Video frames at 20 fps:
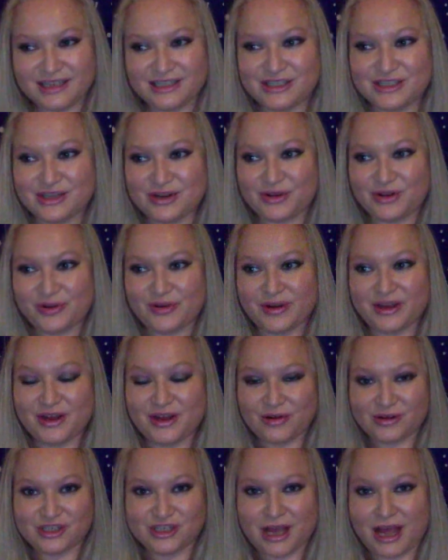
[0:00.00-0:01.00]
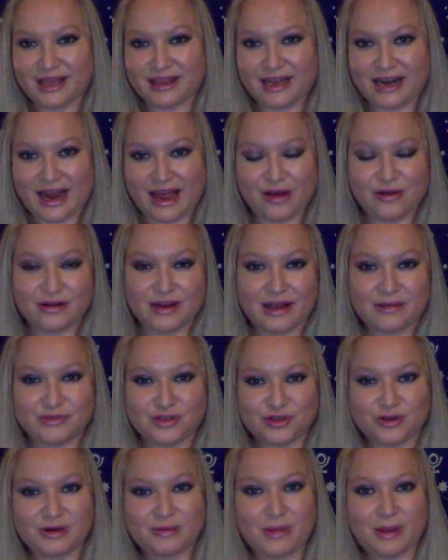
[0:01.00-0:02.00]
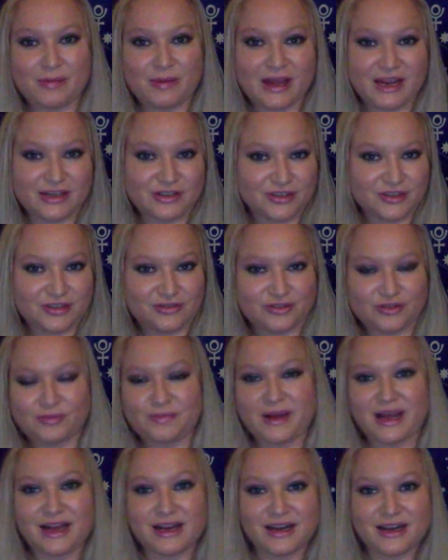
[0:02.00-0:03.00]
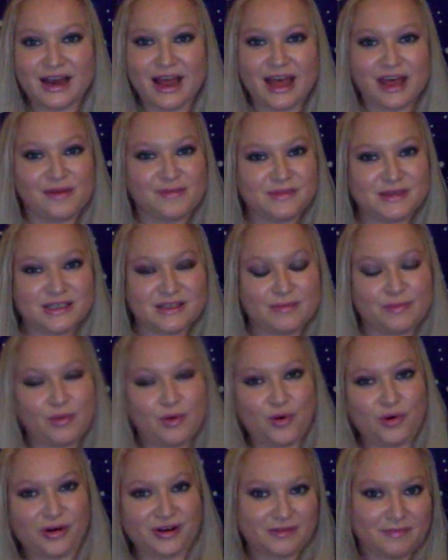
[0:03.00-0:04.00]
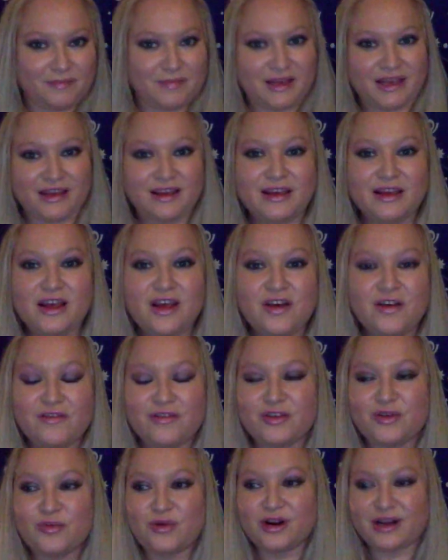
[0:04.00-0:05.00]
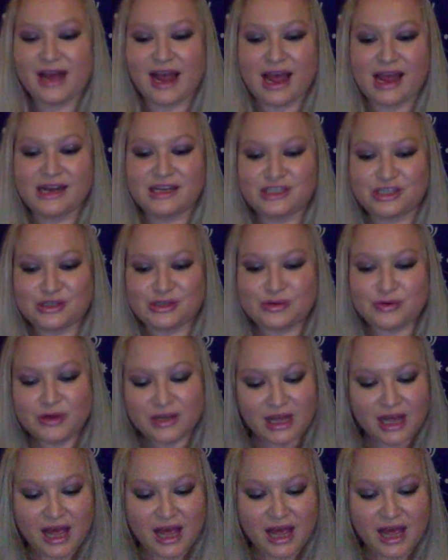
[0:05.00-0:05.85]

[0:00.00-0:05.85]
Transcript: So you can go check that out. Come join my Patreon group and help support me for the work I do.